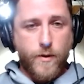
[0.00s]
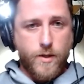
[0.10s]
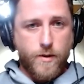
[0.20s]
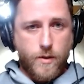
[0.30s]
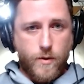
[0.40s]
It's
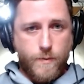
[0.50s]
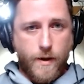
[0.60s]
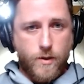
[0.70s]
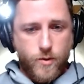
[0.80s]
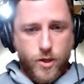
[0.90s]
also a
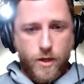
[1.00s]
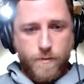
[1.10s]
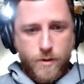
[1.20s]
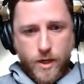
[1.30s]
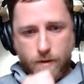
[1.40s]
Spectral Shield
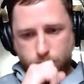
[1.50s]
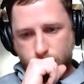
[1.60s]
machine,